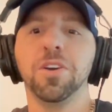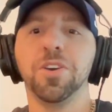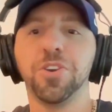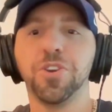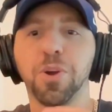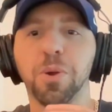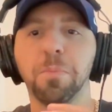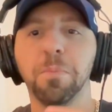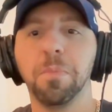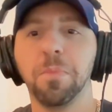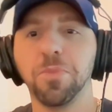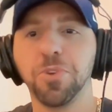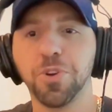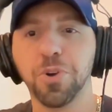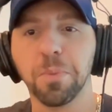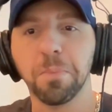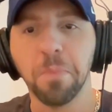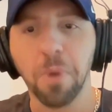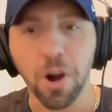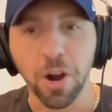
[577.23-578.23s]

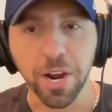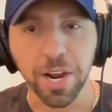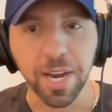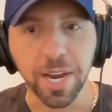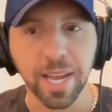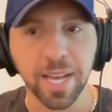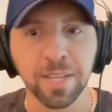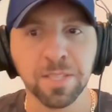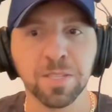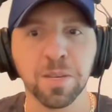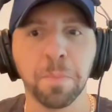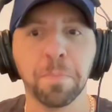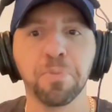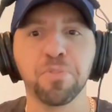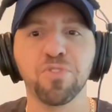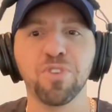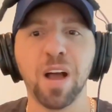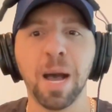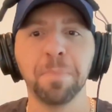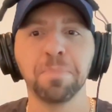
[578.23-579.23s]
you're marketing to
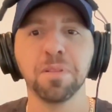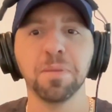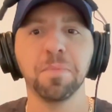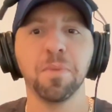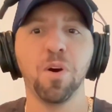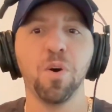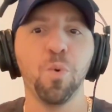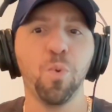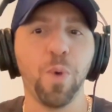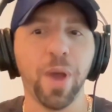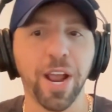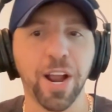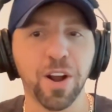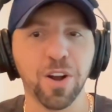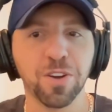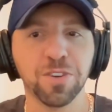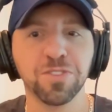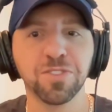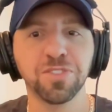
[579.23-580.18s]
problem aware,